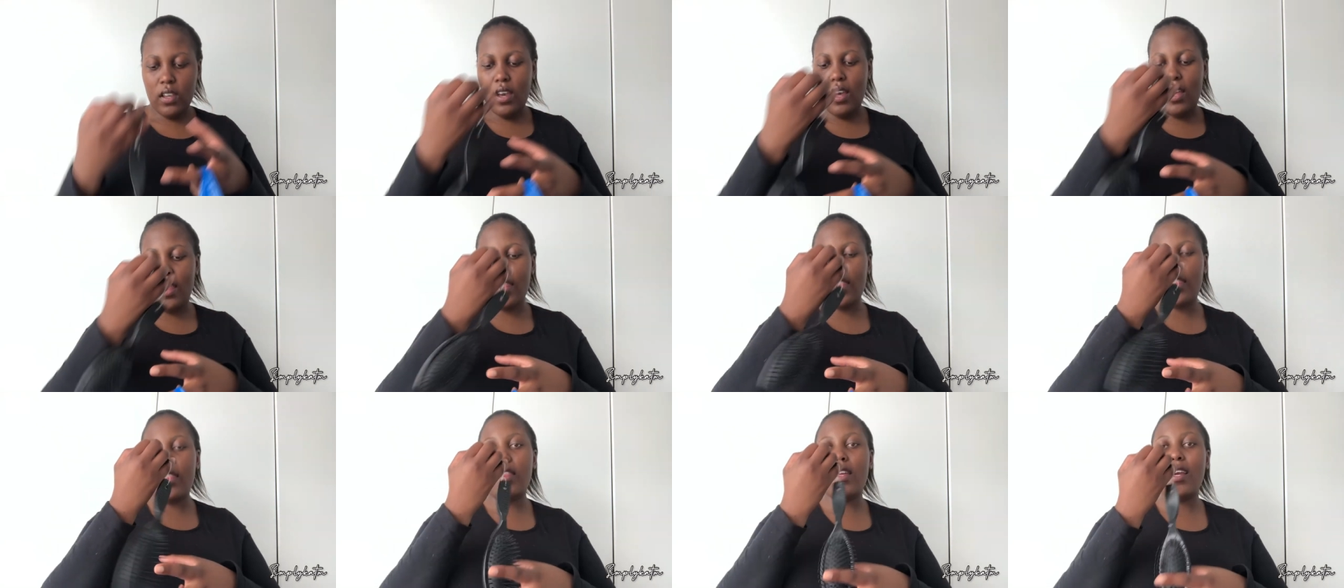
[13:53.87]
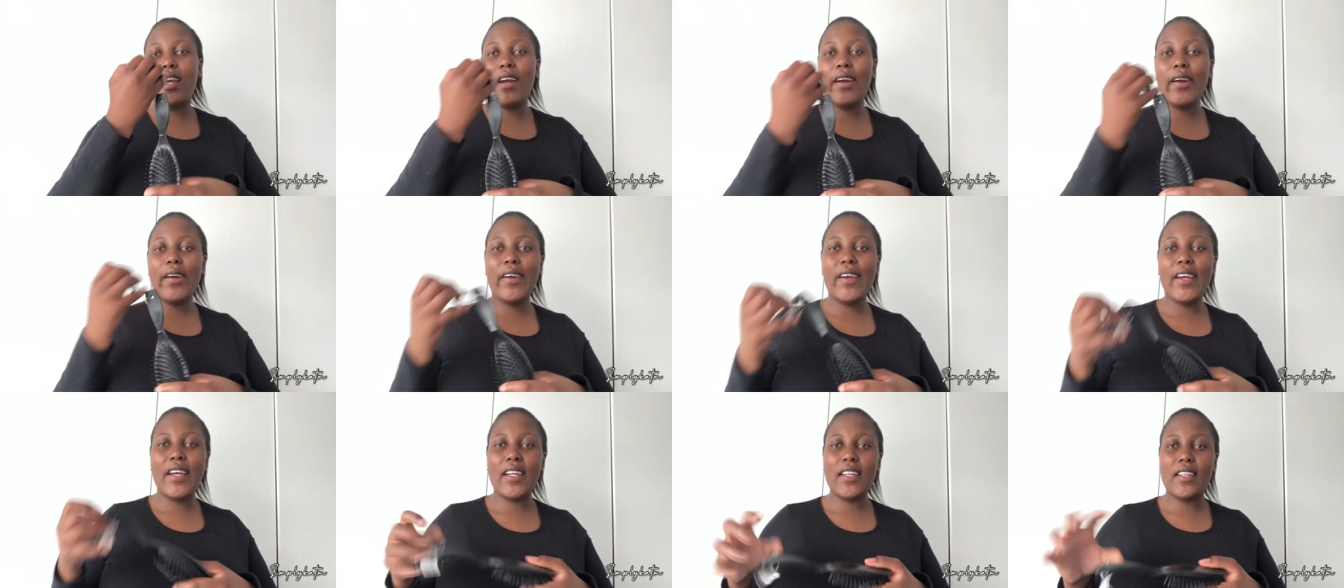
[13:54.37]
and
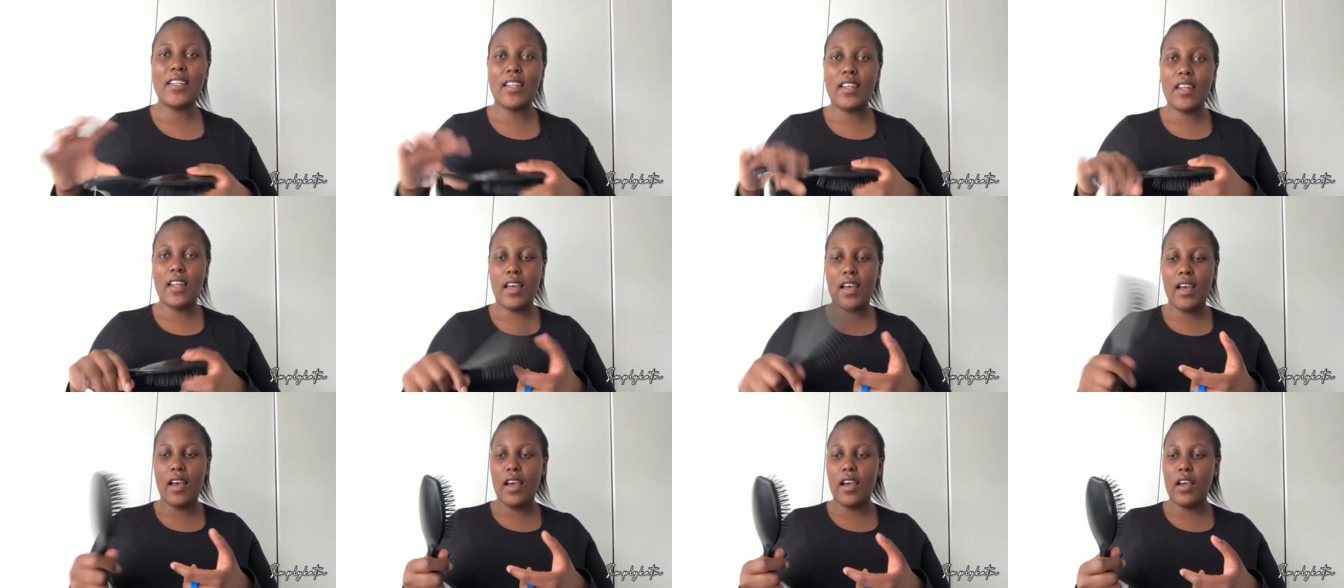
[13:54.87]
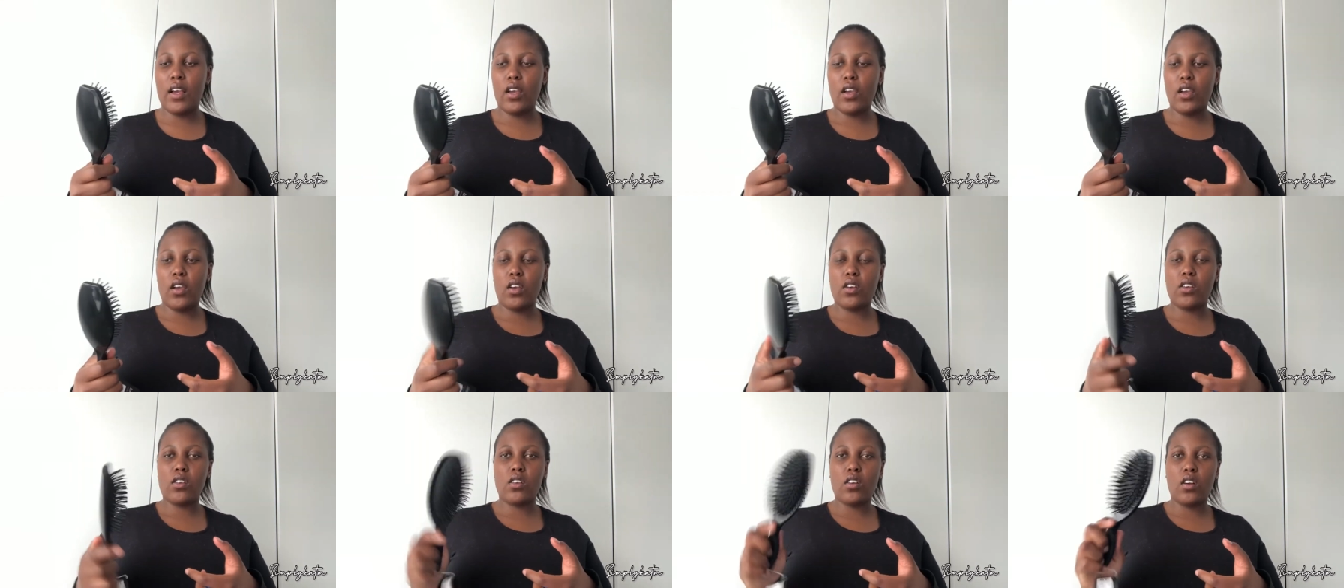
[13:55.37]
then I
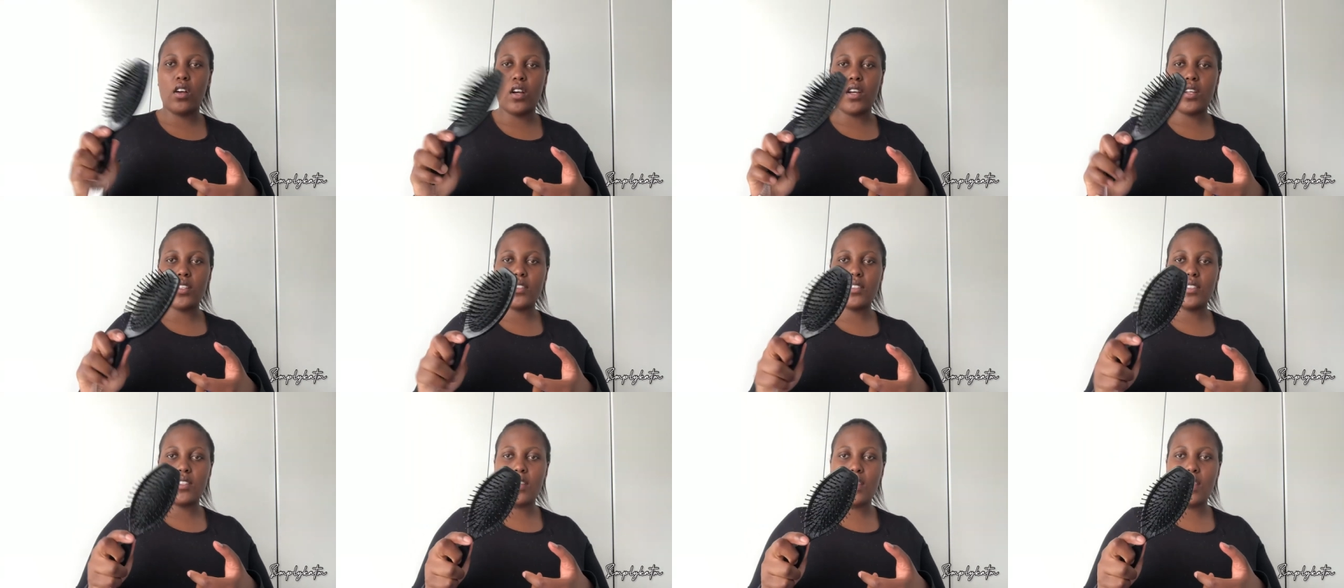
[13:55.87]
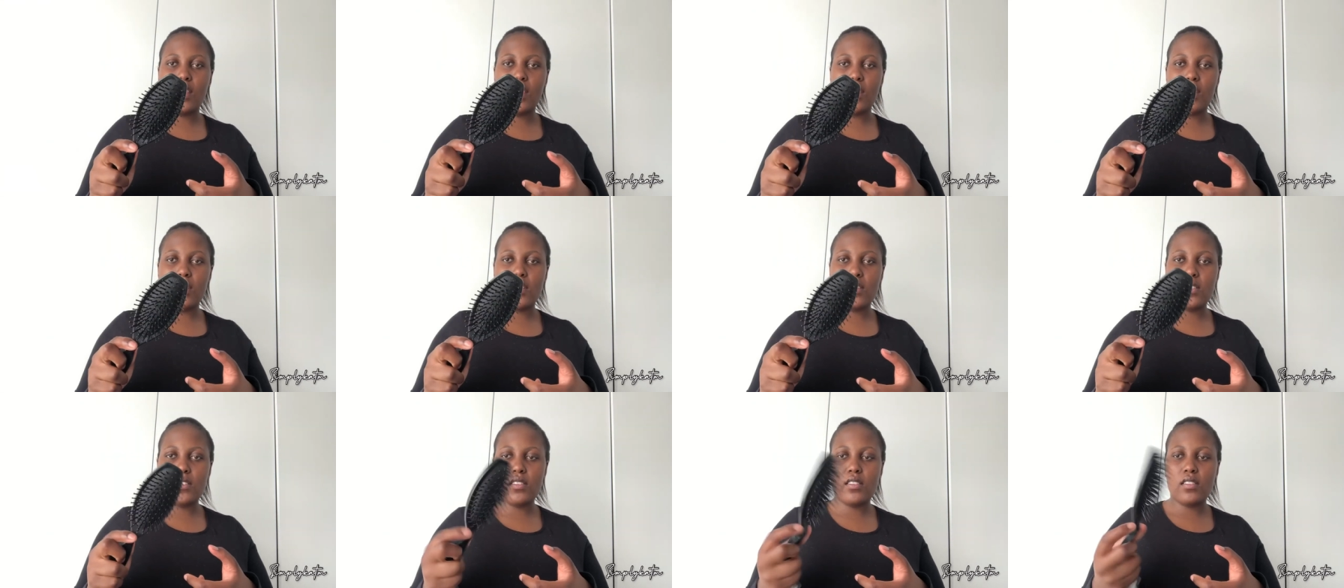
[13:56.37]
got
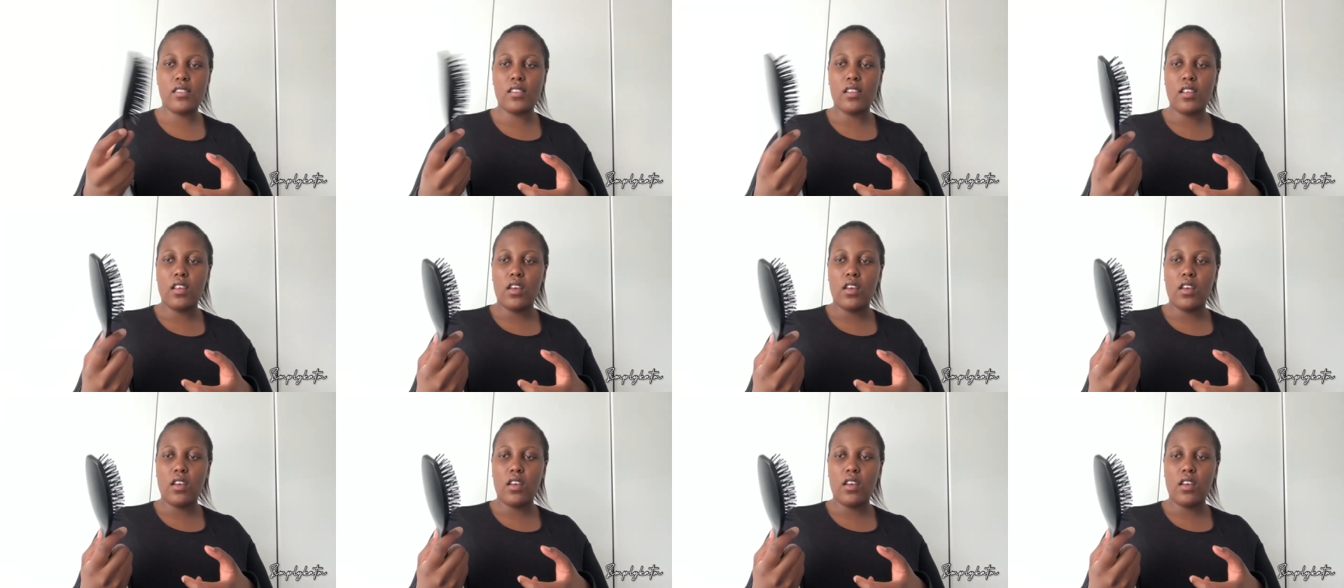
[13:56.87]
this